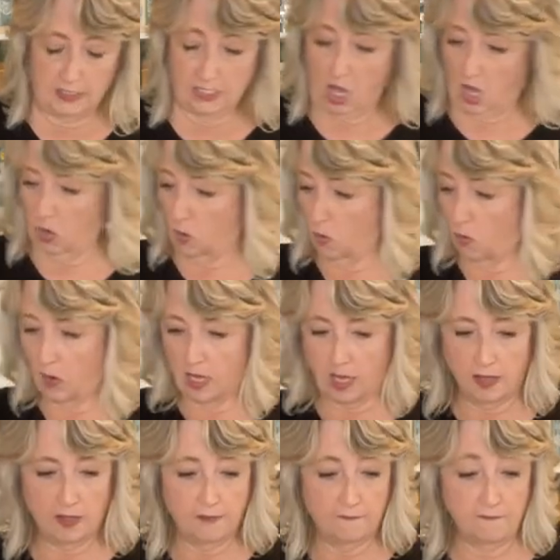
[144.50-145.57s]
So
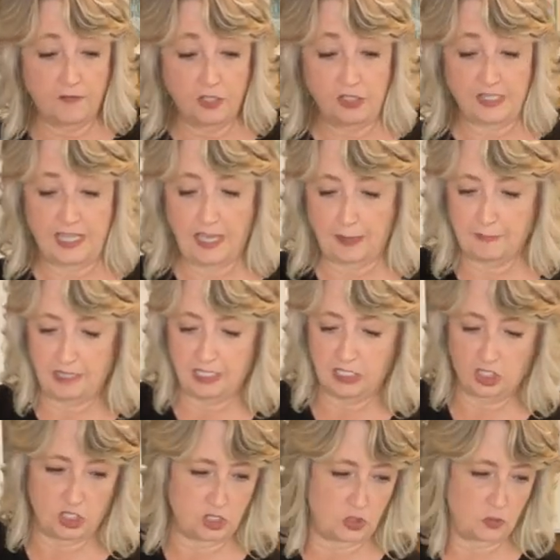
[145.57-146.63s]
first thing I'm
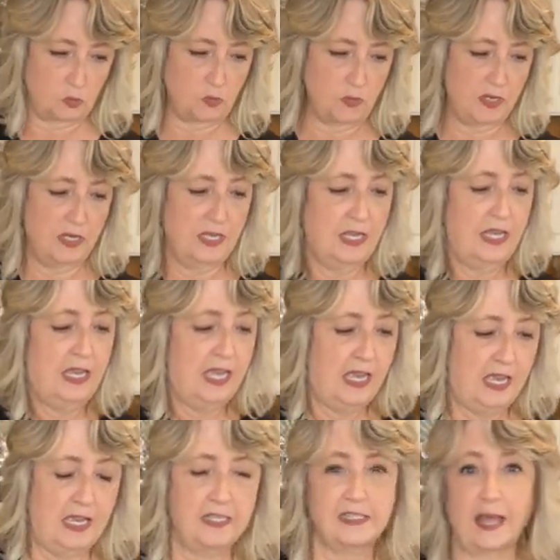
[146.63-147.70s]
gonna do
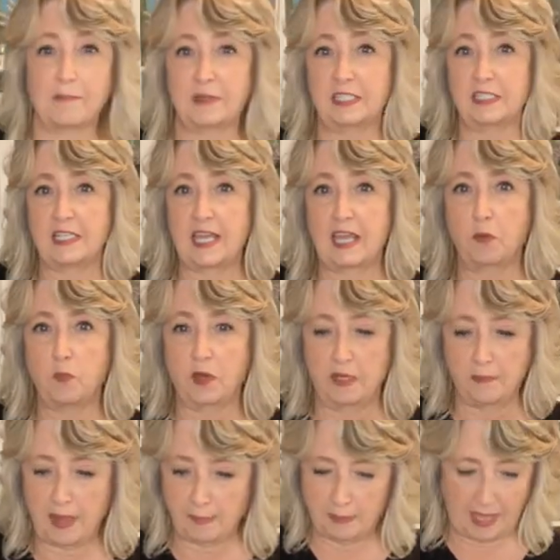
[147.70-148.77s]
is I'm gonna take one
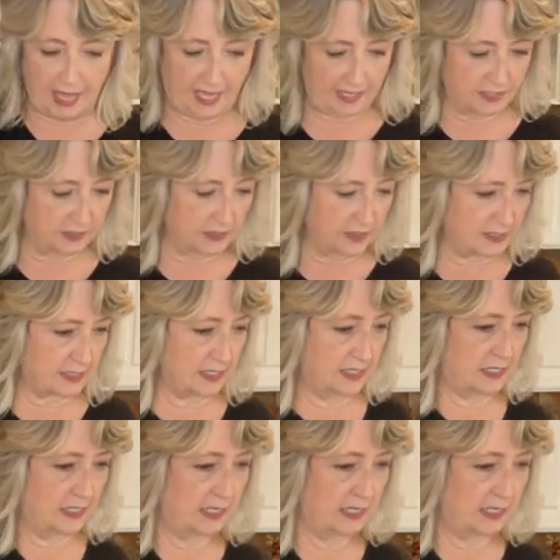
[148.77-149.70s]
of my panels,